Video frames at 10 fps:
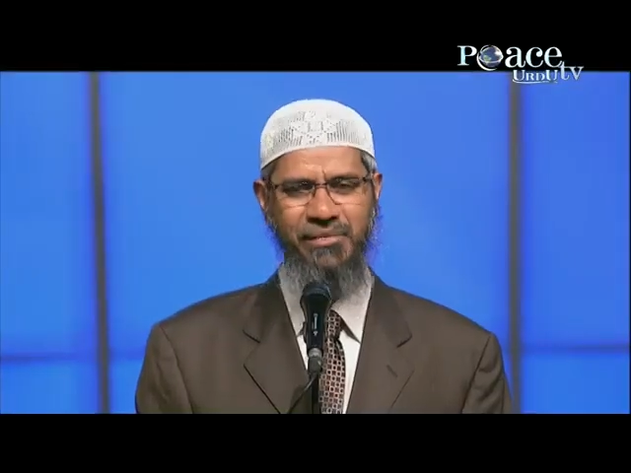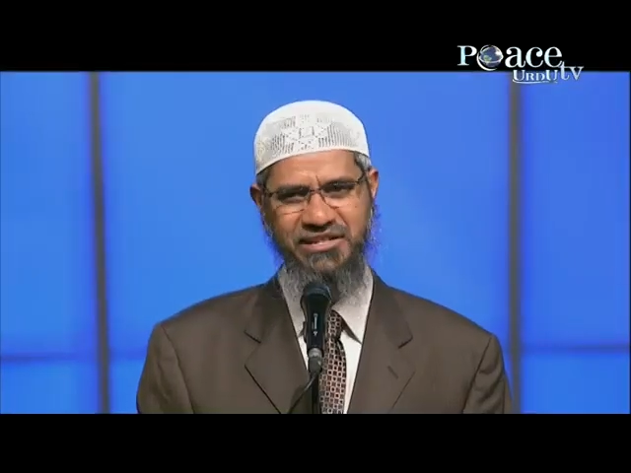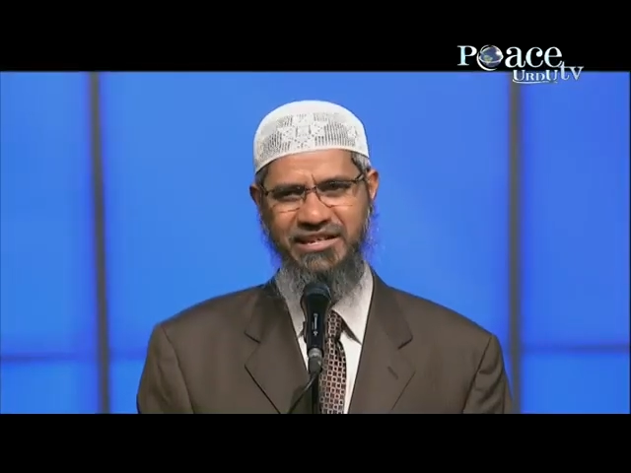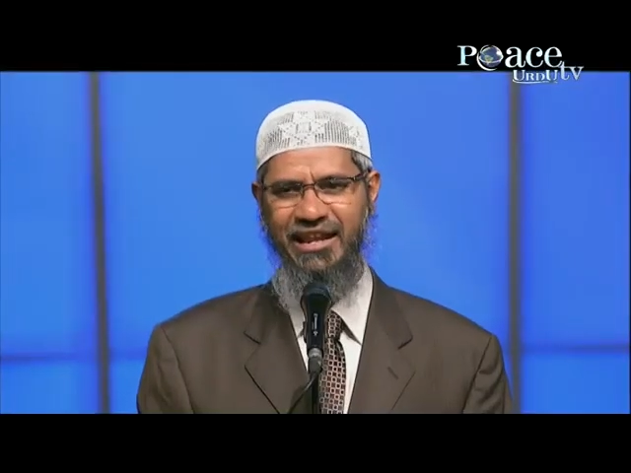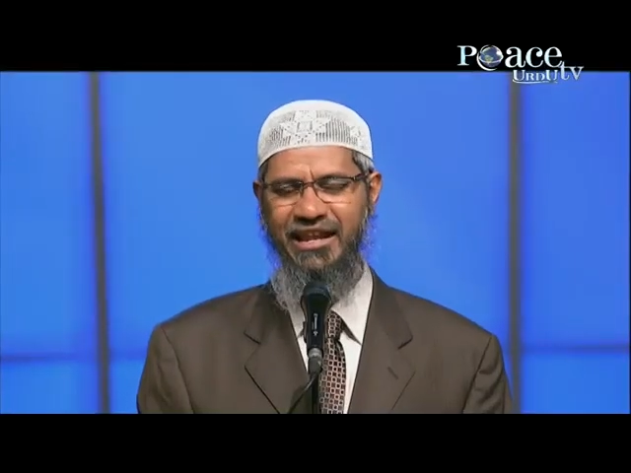
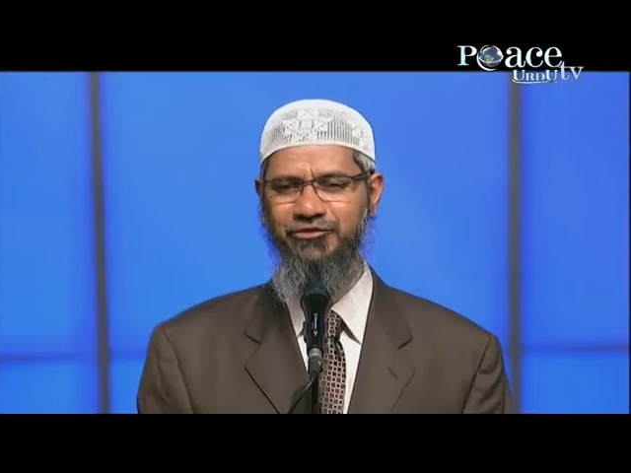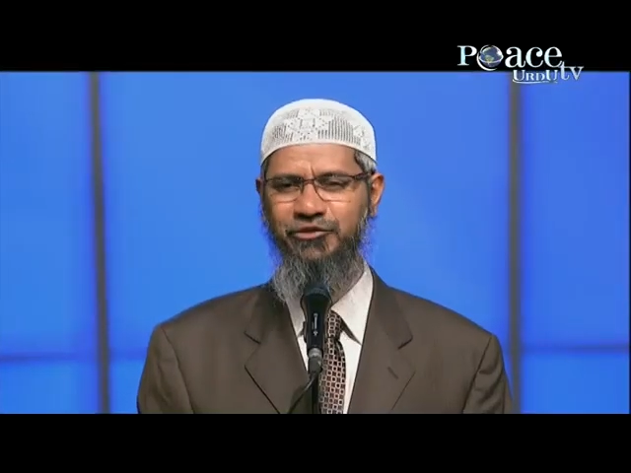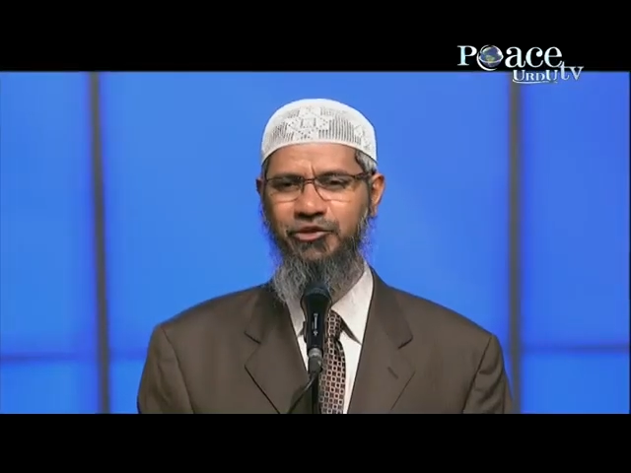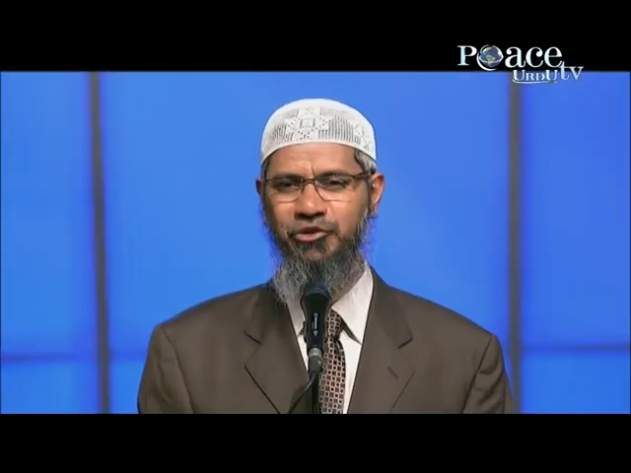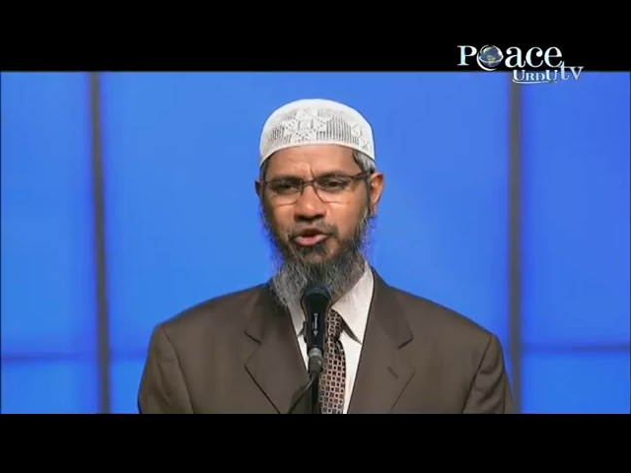MashaAllah.
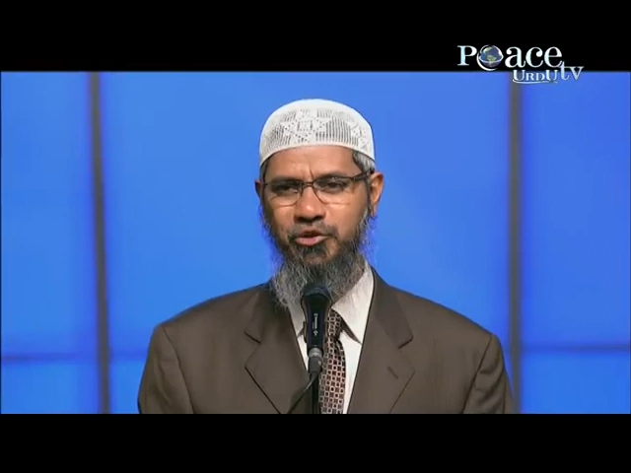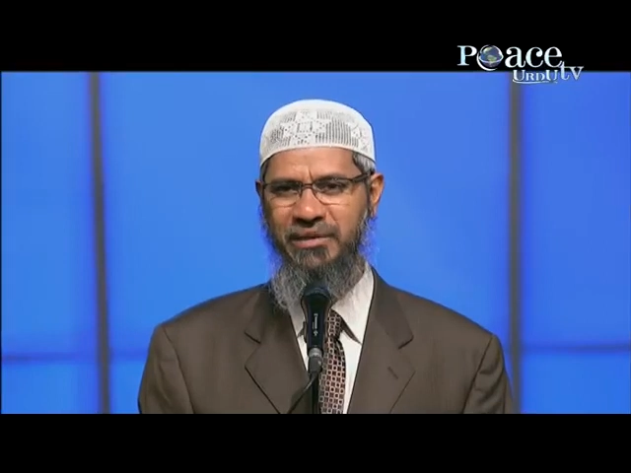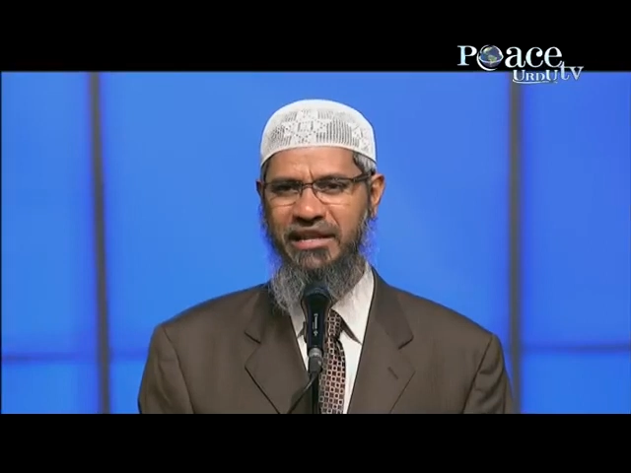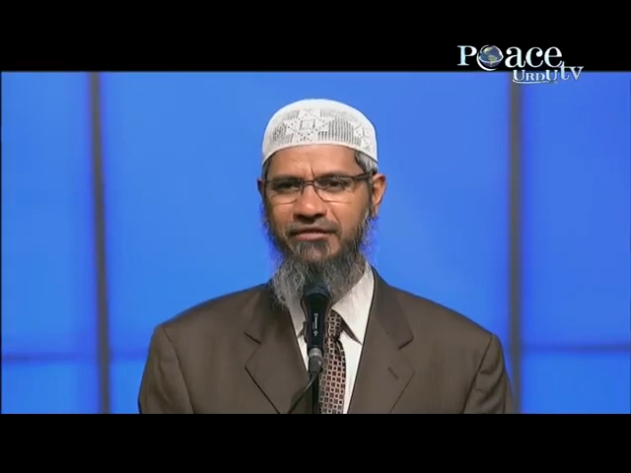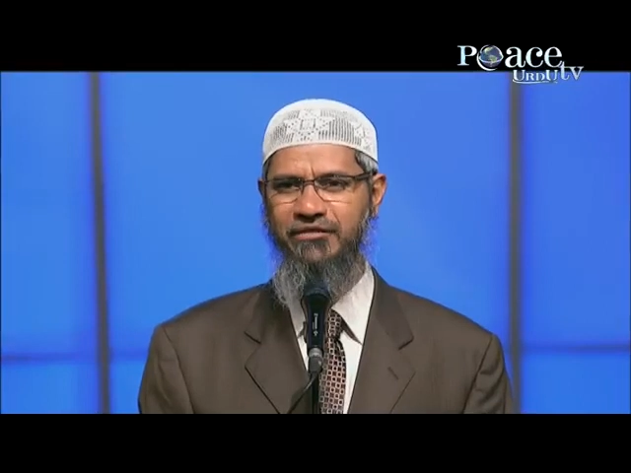So do you
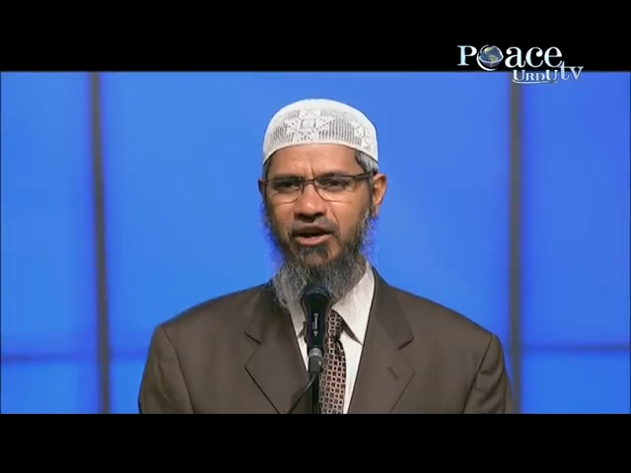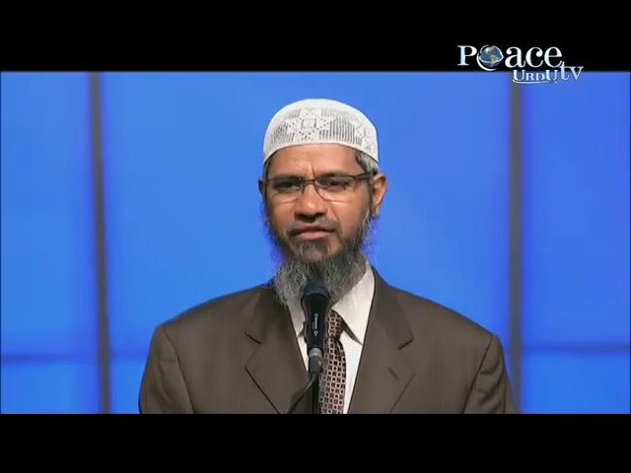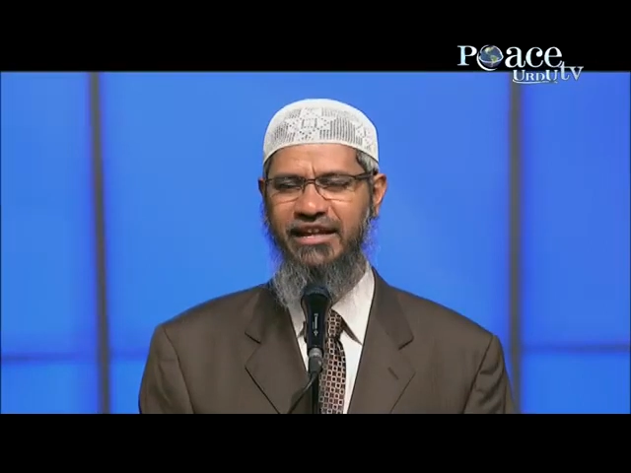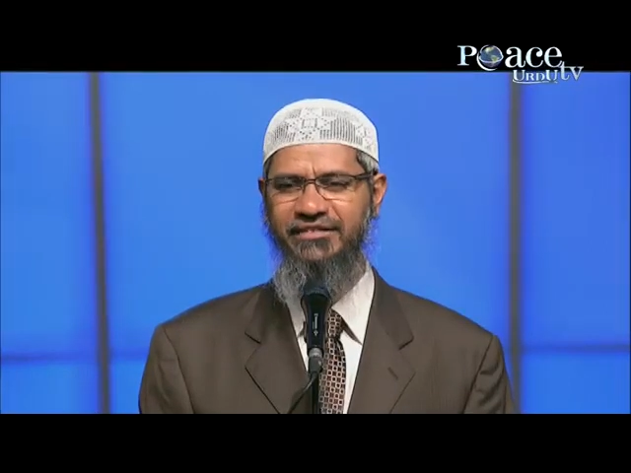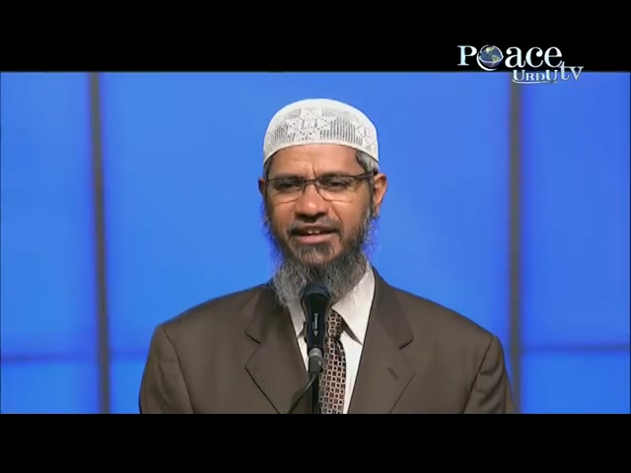believe
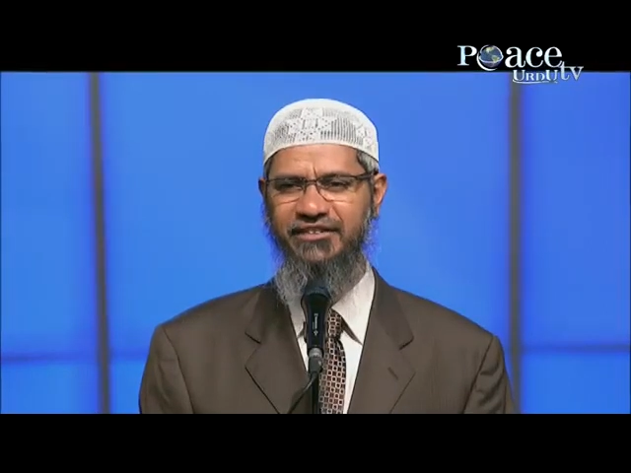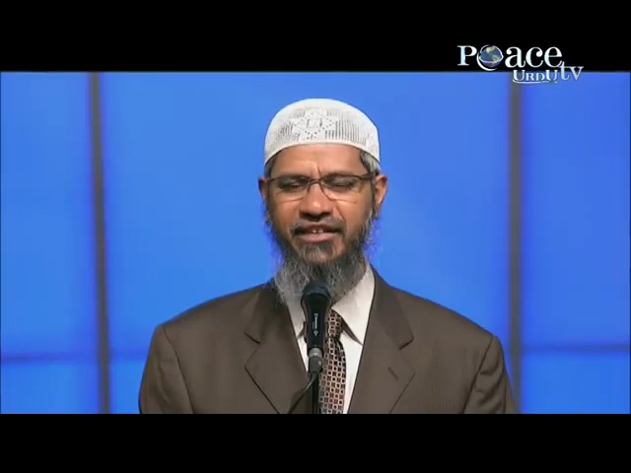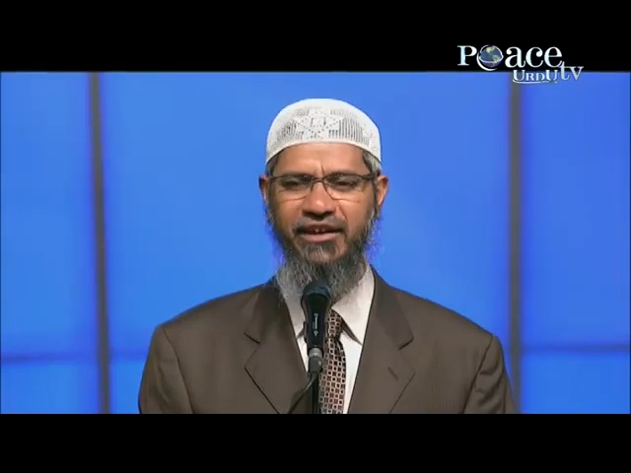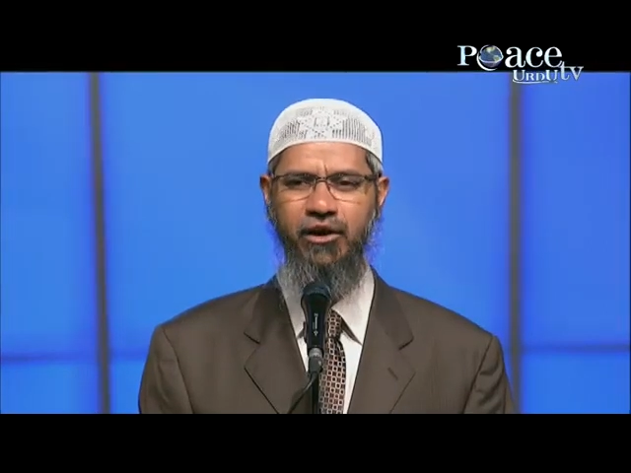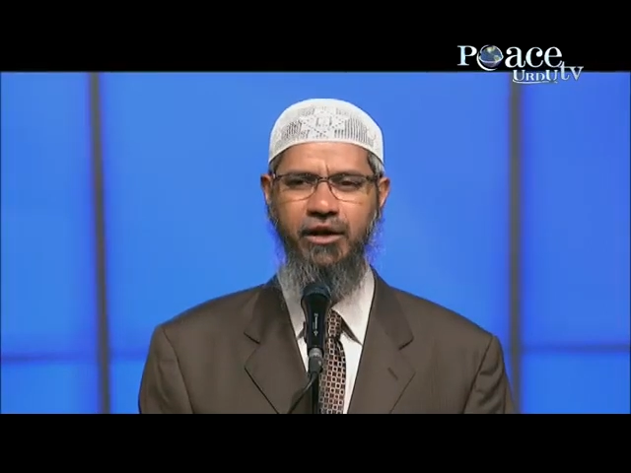now that there is one